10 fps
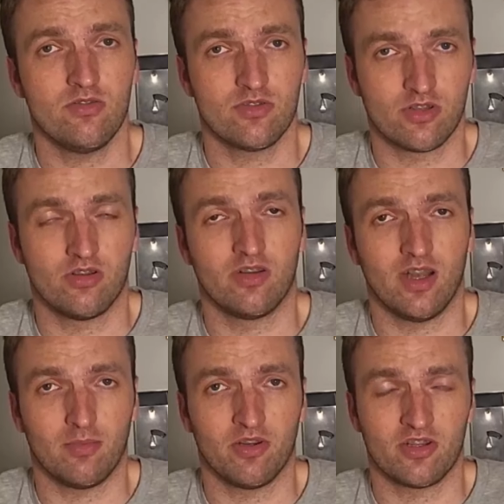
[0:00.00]
security
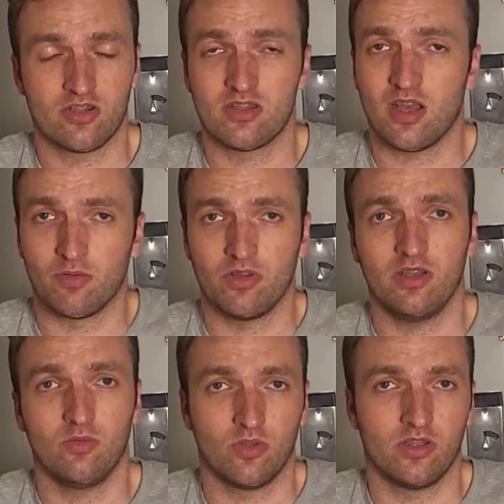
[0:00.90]
operations, I really
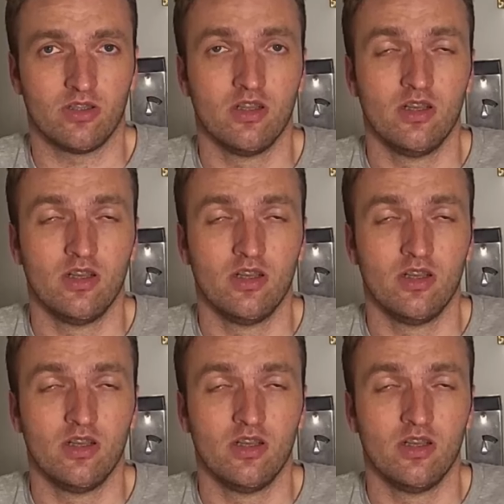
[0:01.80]
would